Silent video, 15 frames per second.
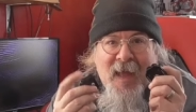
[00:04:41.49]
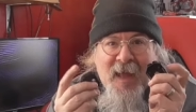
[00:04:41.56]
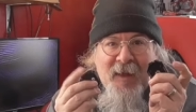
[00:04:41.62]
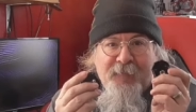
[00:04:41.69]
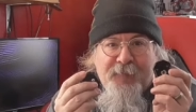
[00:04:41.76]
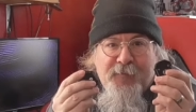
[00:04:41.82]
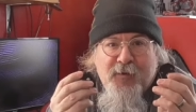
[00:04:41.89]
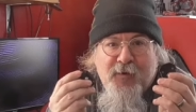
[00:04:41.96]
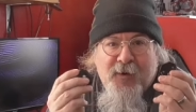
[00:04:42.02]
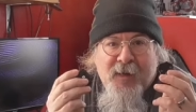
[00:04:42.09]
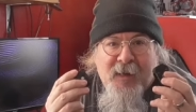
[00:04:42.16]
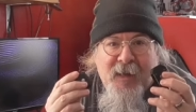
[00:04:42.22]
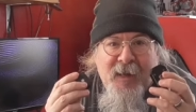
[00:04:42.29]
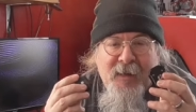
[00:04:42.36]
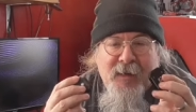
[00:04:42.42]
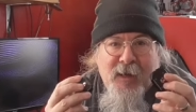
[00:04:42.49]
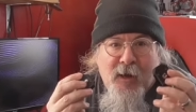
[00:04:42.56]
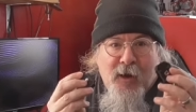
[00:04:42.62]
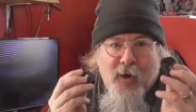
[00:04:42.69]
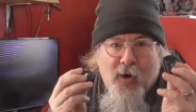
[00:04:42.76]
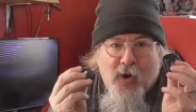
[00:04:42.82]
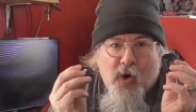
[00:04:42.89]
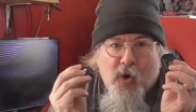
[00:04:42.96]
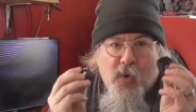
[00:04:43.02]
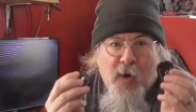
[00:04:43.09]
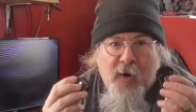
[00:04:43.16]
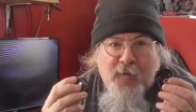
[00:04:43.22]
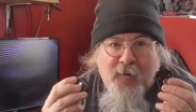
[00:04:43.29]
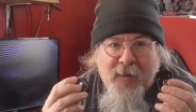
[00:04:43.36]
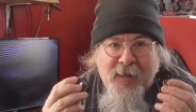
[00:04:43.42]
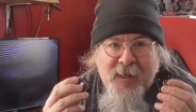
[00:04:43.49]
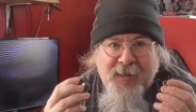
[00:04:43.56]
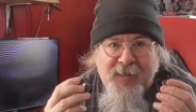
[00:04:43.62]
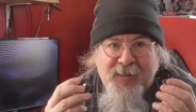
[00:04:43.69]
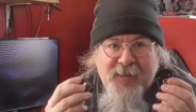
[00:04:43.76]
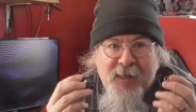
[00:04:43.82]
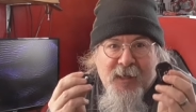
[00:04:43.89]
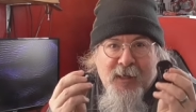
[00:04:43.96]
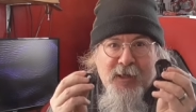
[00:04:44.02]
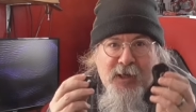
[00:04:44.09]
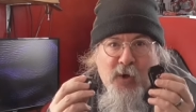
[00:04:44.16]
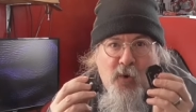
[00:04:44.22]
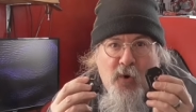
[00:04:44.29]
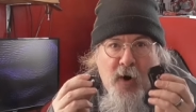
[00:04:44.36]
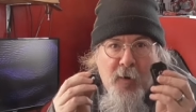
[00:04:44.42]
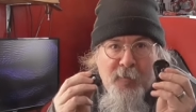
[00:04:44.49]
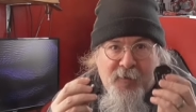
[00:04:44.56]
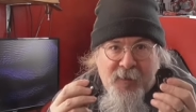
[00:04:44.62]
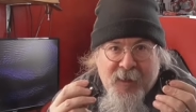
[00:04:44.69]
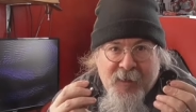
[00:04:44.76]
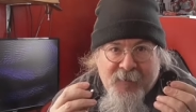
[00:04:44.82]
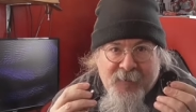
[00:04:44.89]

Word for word: my Falcam review. Um, you got to get